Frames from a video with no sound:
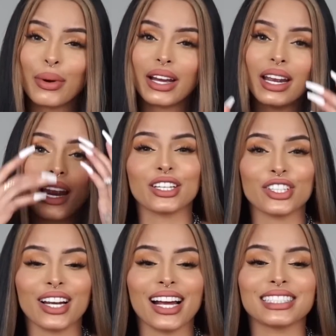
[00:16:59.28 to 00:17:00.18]
button. Make
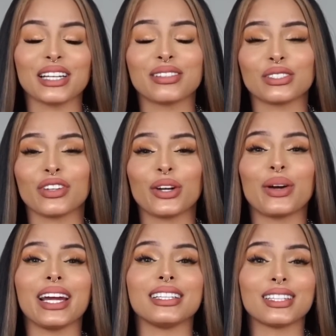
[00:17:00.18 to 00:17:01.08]
sure you guys give this
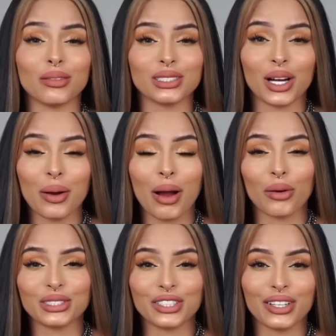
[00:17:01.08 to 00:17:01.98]
video a thumbs up. I
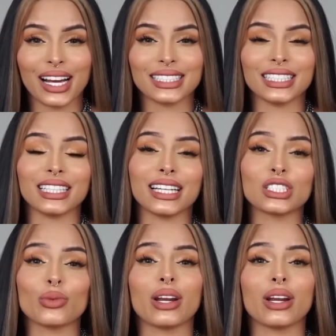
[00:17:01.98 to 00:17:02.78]
will see you guys in the next